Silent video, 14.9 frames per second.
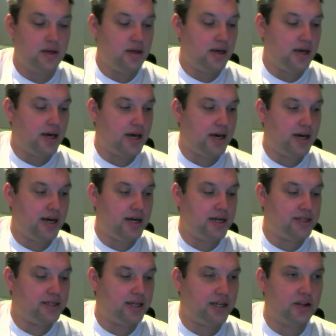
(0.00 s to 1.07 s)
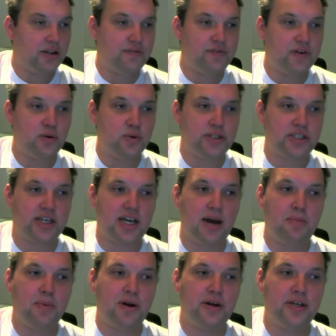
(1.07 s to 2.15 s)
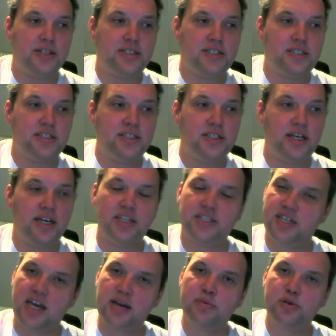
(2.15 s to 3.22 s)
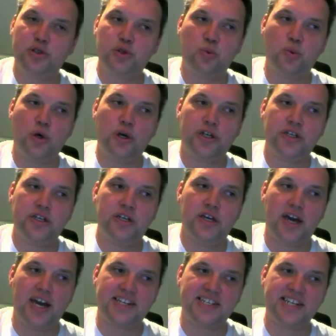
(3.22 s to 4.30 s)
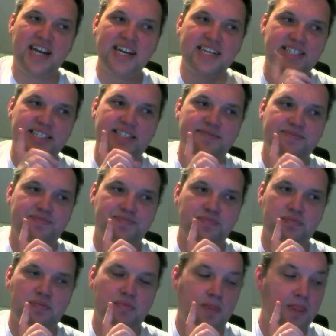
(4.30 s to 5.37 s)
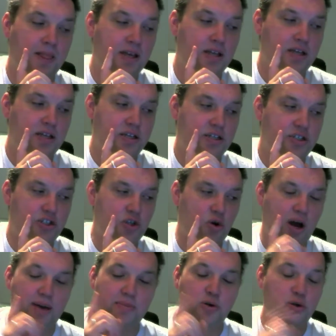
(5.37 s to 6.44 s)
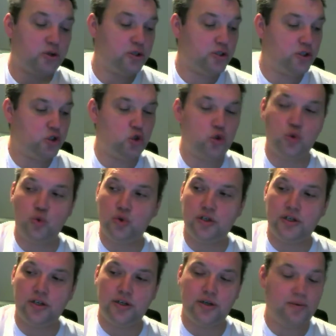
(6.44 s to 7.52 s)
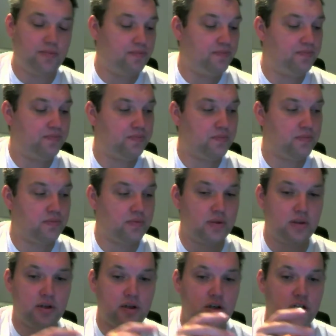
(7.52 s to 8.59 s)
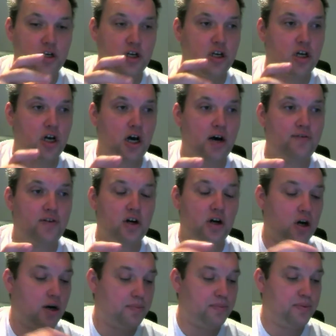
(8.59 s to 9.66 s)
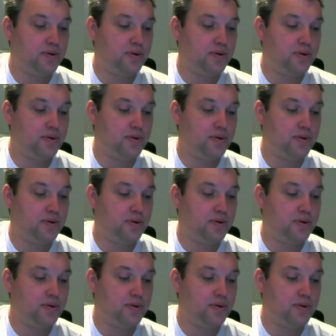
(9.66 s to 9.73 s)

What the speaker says: And another thing with the camera is it's able to work at night. So I'm going to cover up,